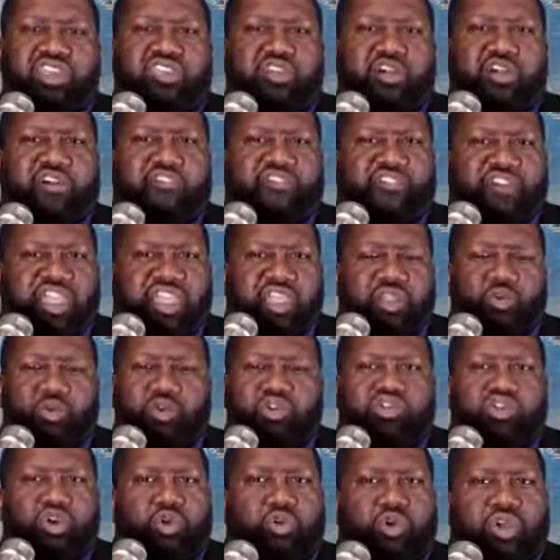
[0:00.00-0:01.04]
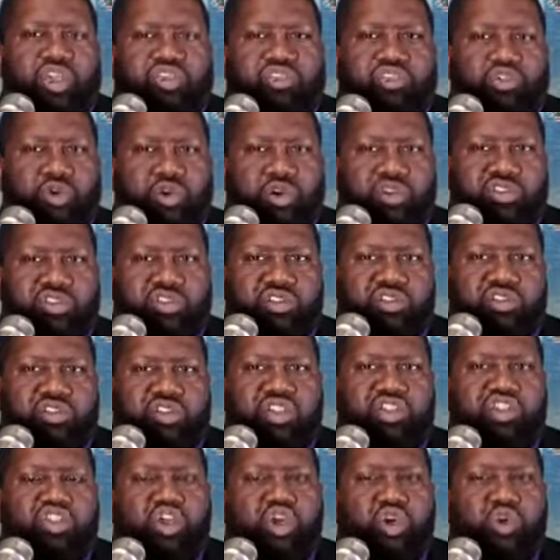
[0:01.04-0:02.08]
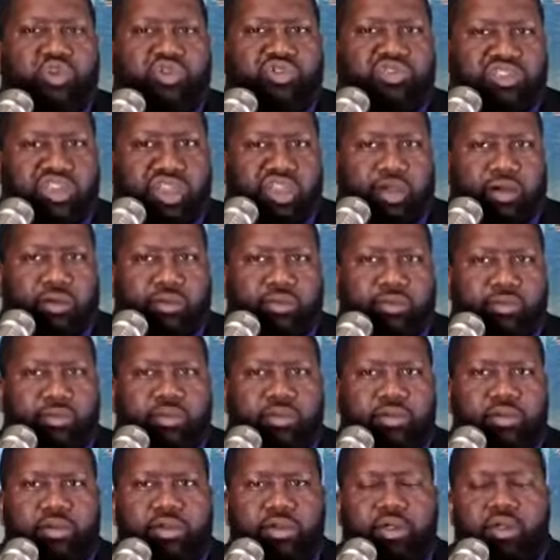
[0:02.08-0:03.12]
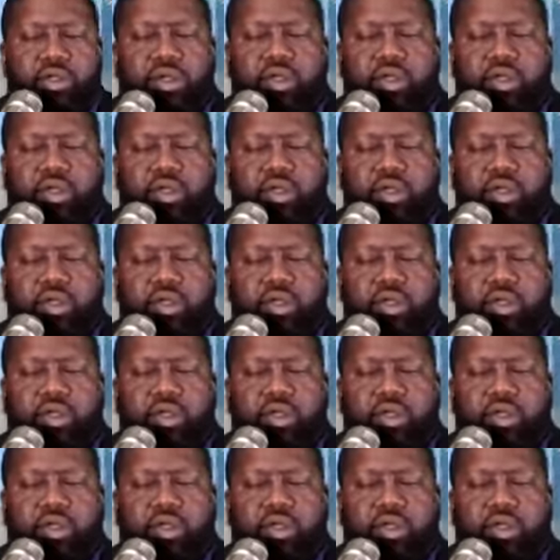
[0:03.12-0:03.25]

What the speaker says: underneath your feet with your resources. Use them.